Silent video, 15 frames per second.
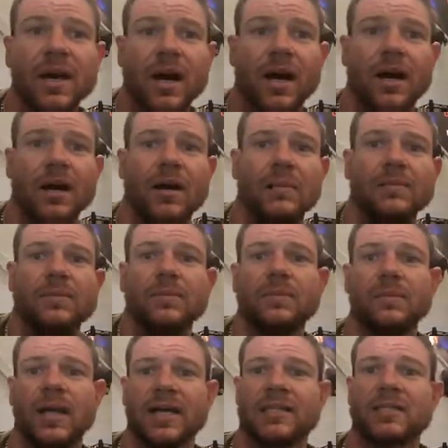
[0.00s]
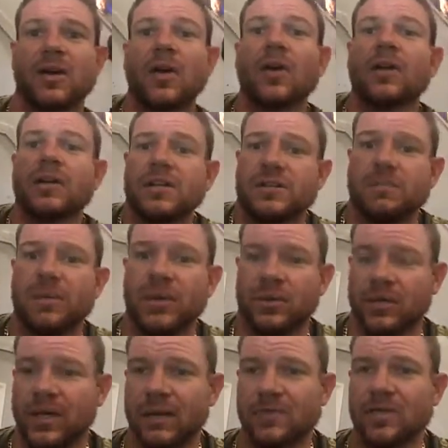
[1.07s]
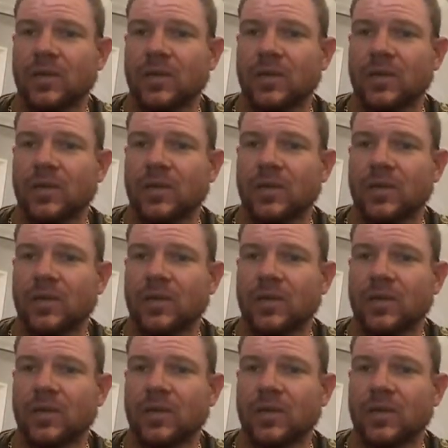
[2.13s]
like tarnish buildup.